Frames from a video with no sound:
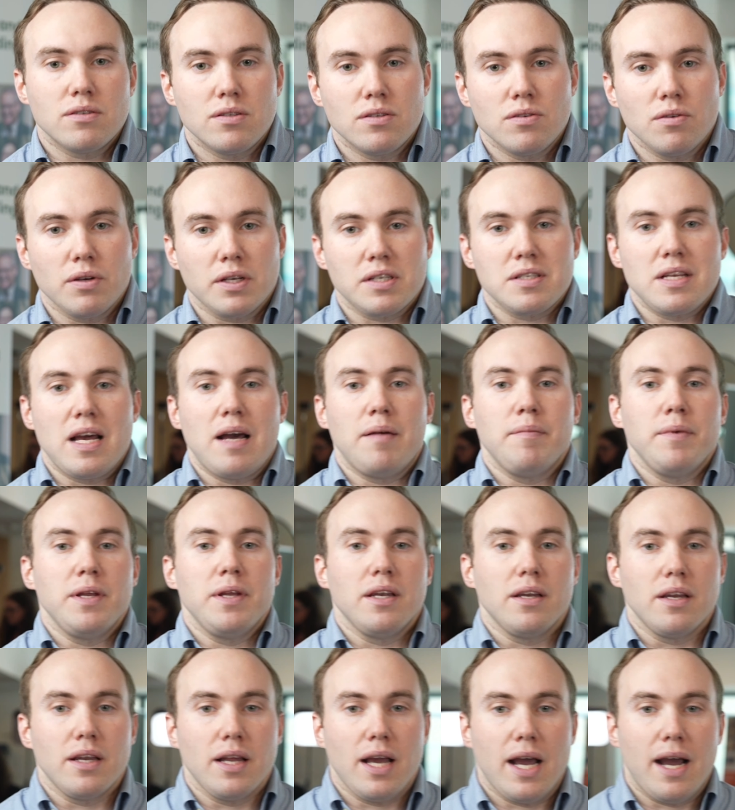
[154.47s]
to
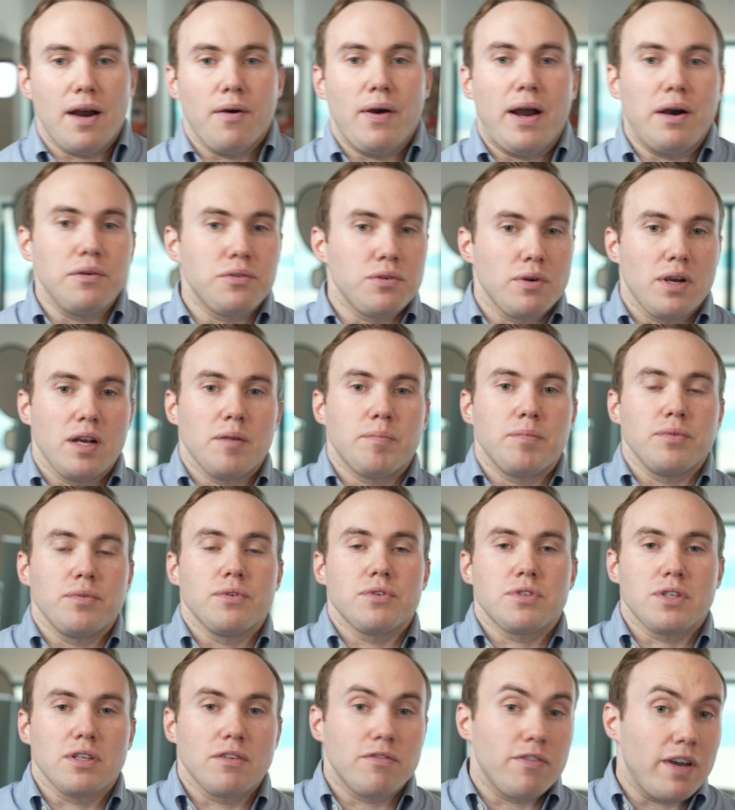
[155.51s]
examine how outdoor air
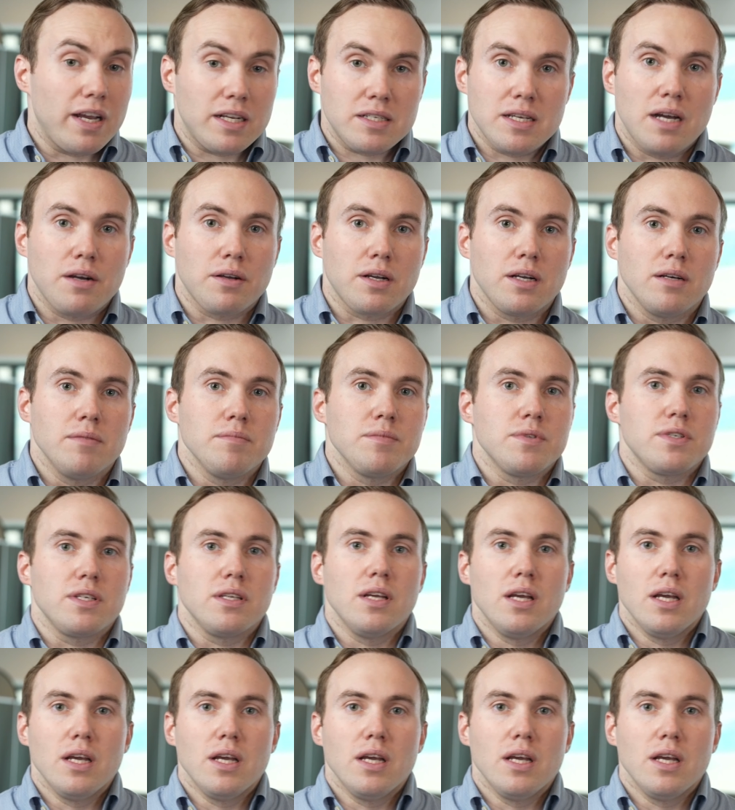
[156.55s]
pollution affects outcomes,